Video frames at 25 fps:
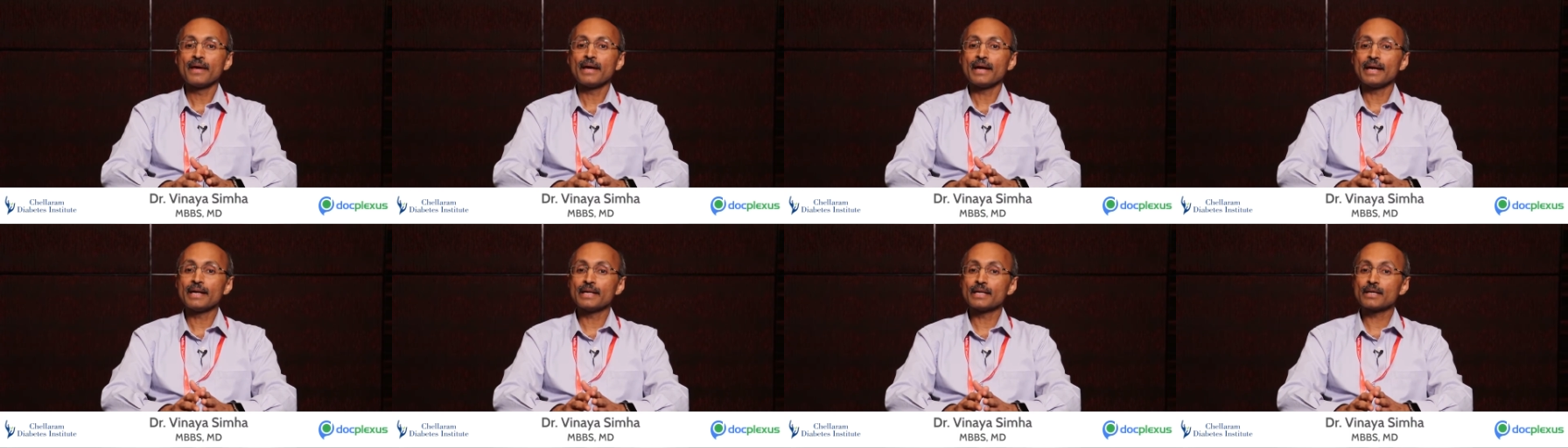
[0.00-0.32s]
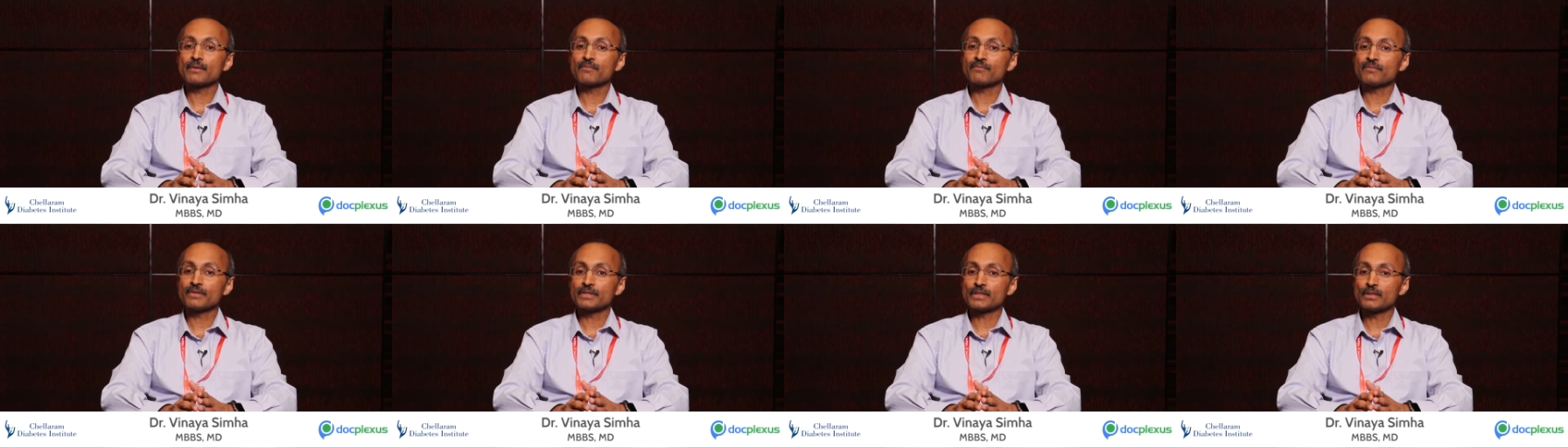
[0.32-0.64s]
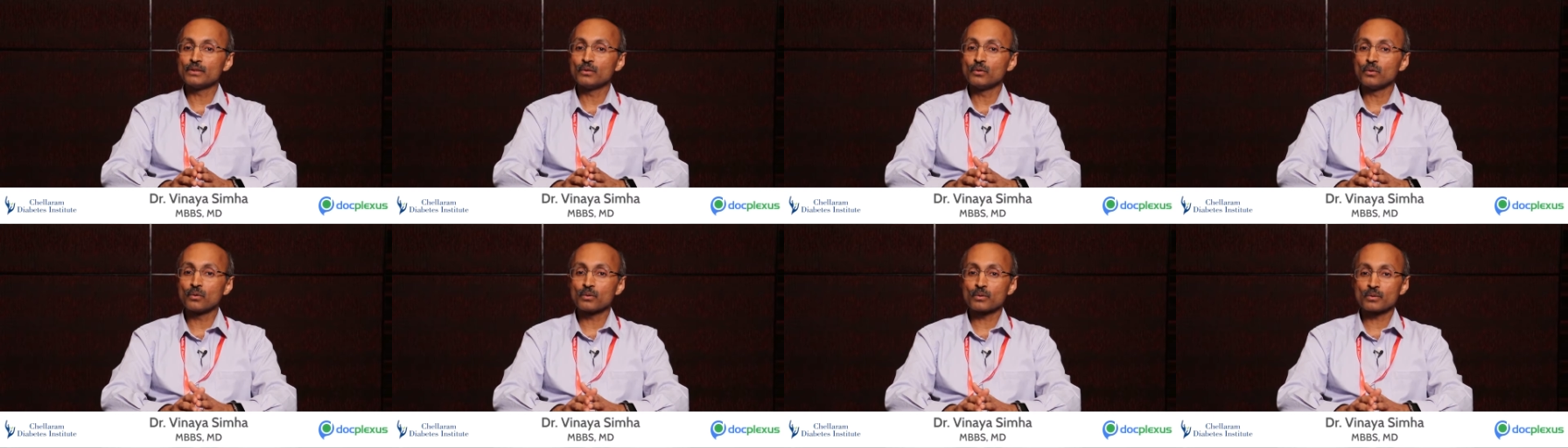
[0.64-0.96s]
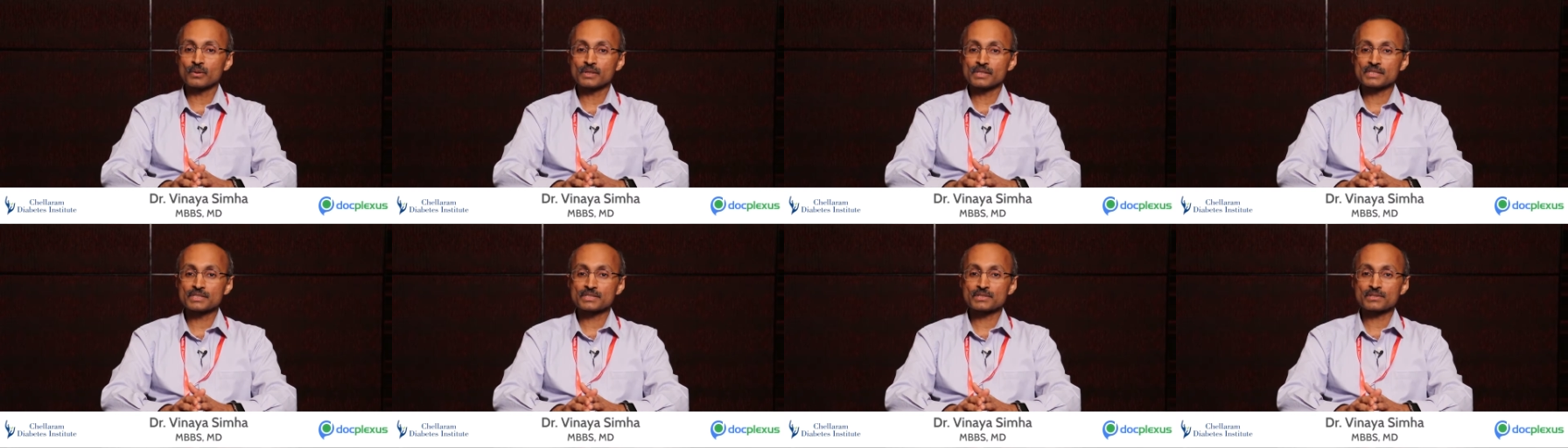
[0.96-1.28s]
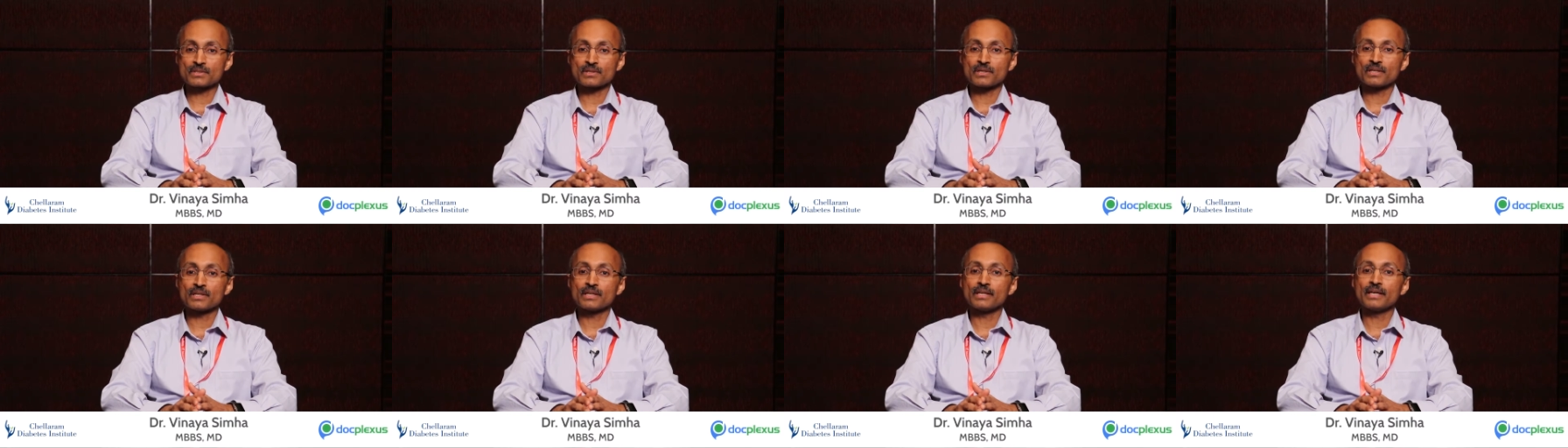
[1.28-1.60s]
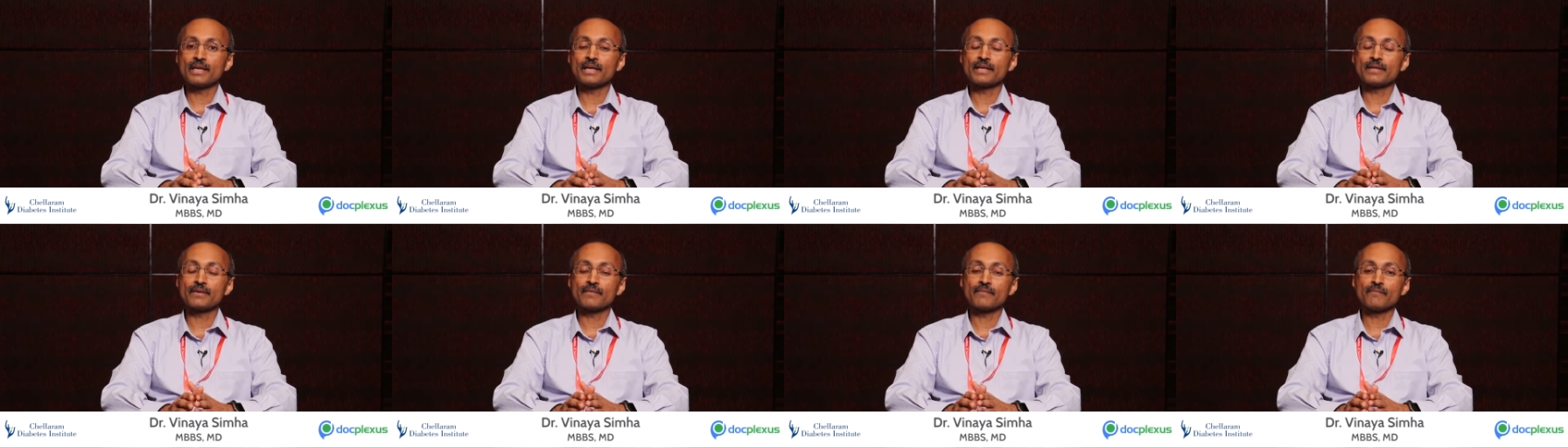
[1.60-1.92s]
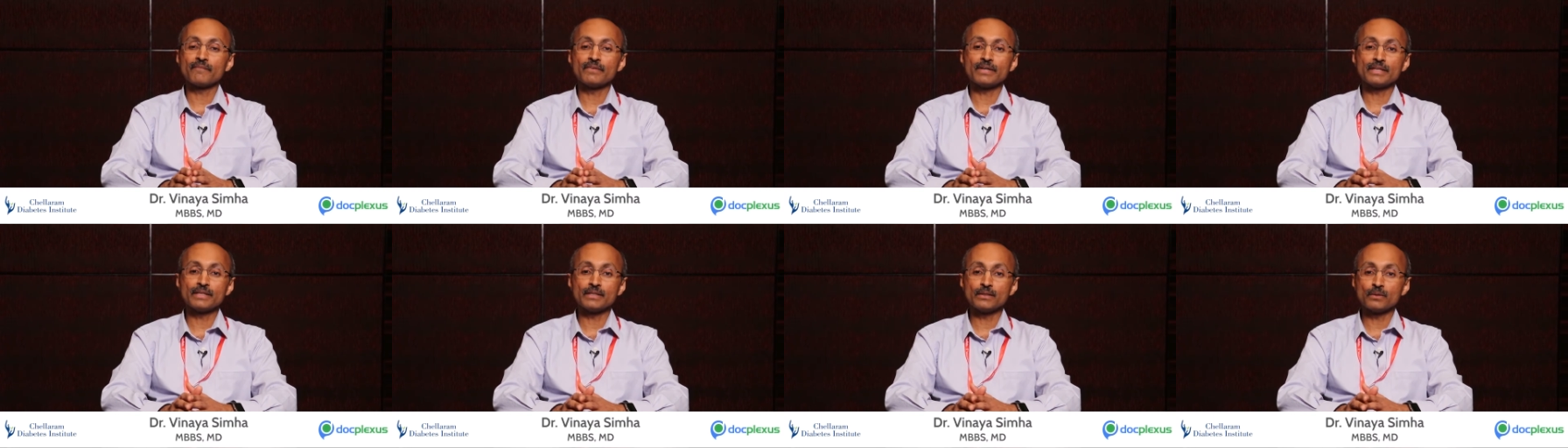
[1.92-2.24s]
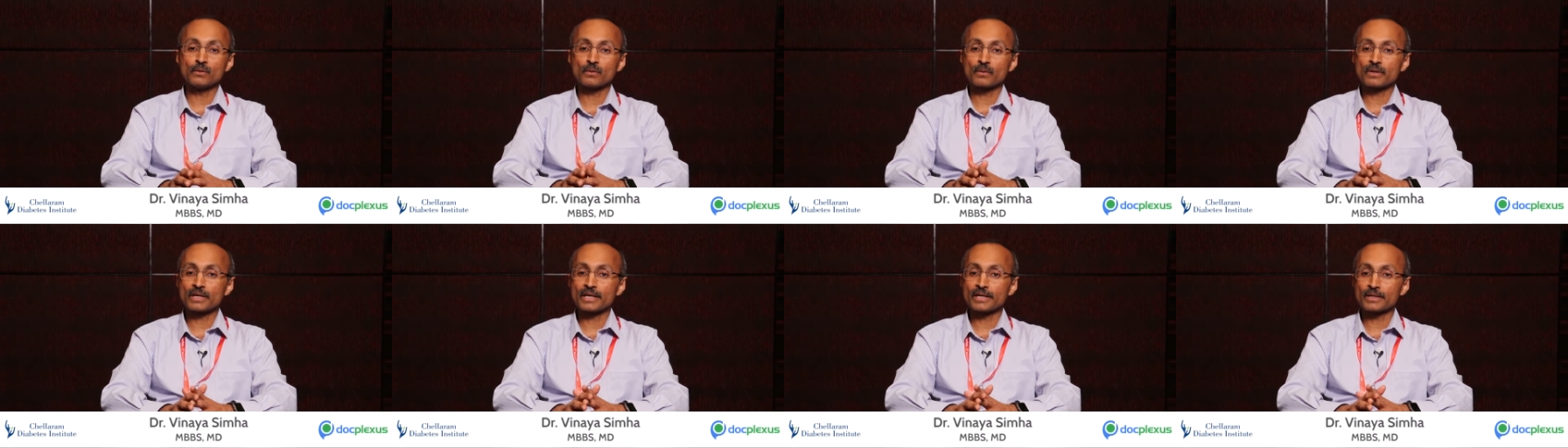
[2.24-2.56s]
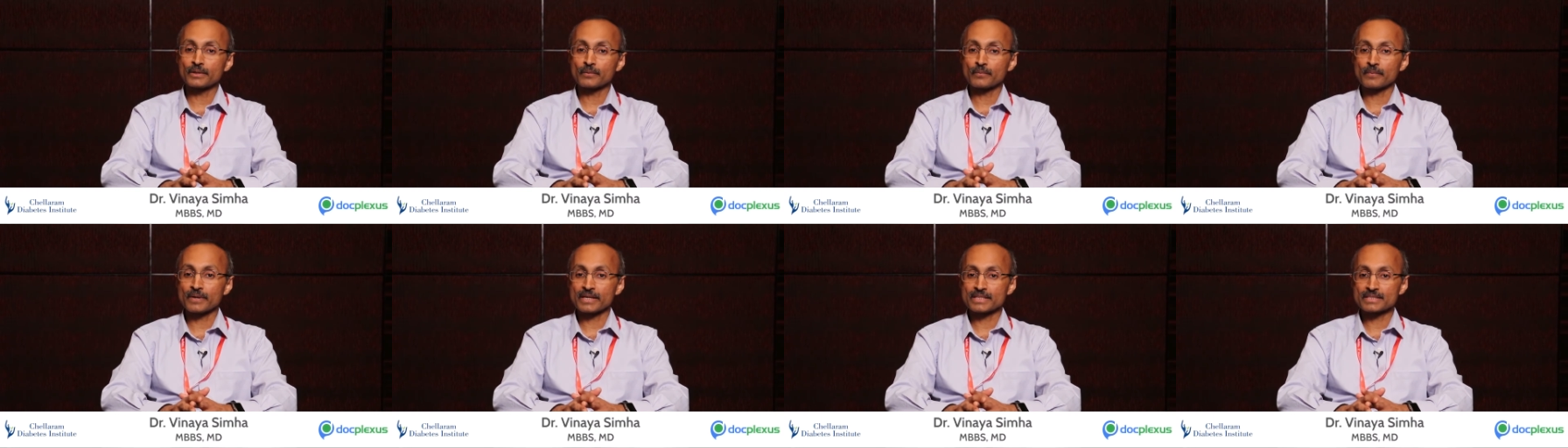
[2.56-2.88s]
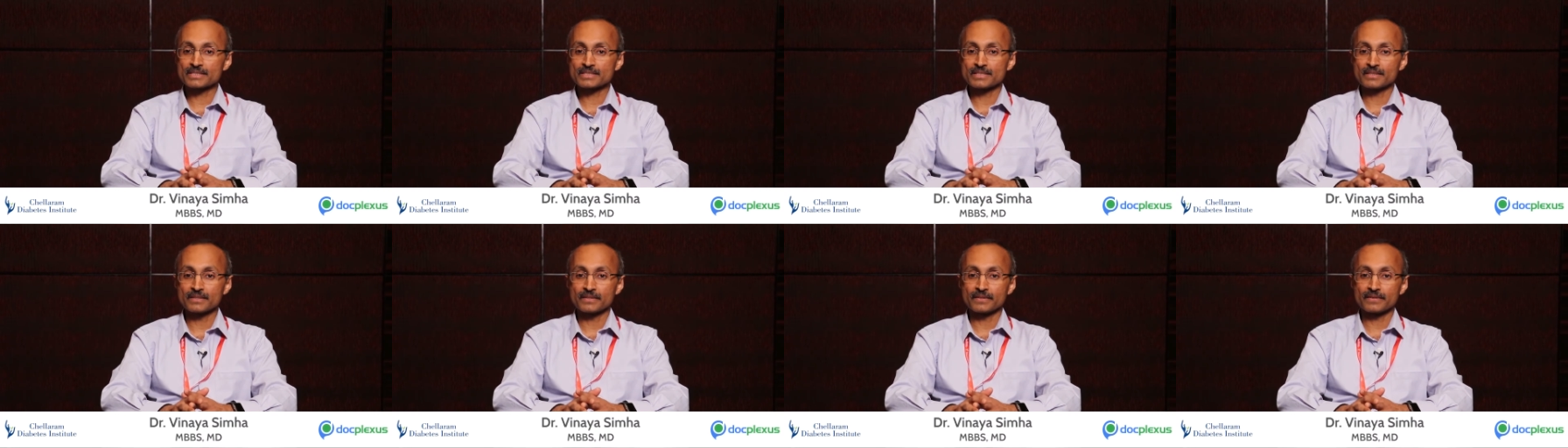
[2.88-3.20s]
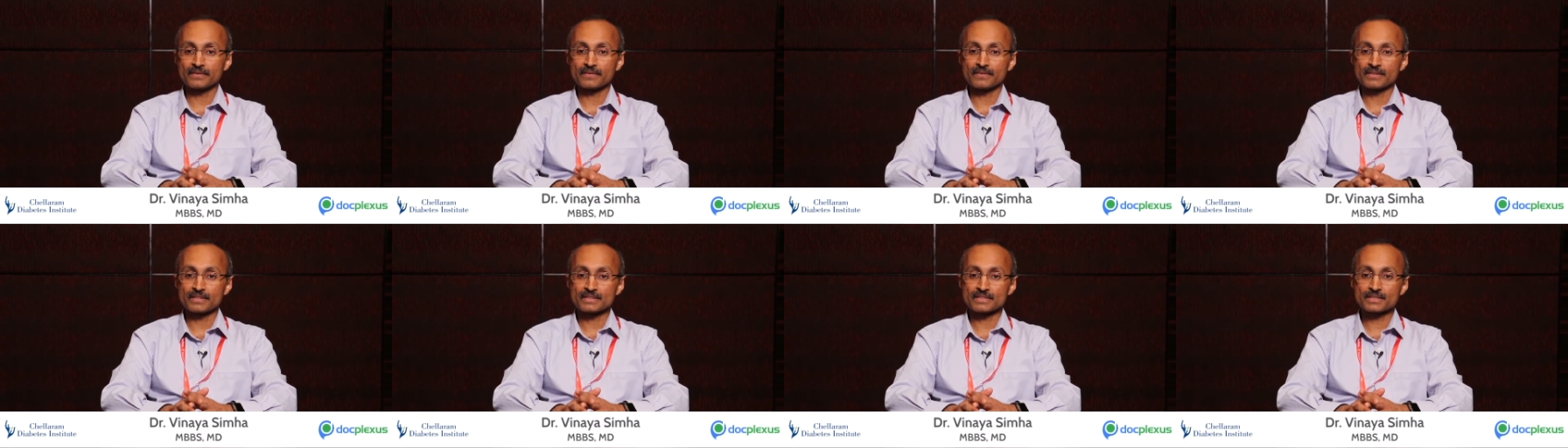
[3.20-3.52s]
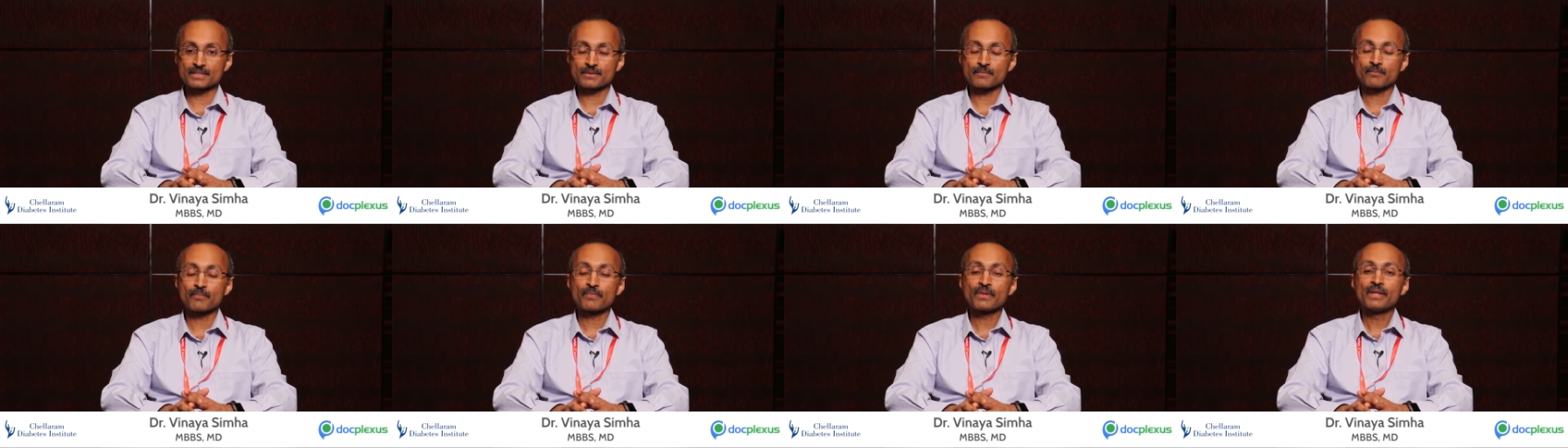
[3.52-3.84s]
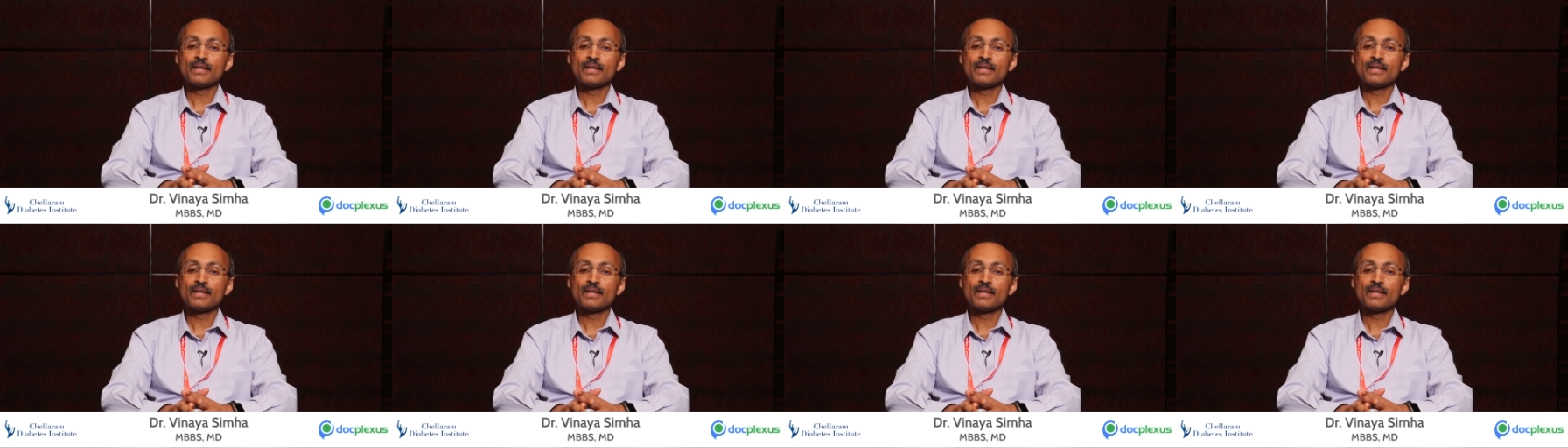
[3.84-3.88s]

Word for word: end up with low cholesterol and very low cardiovascular risk.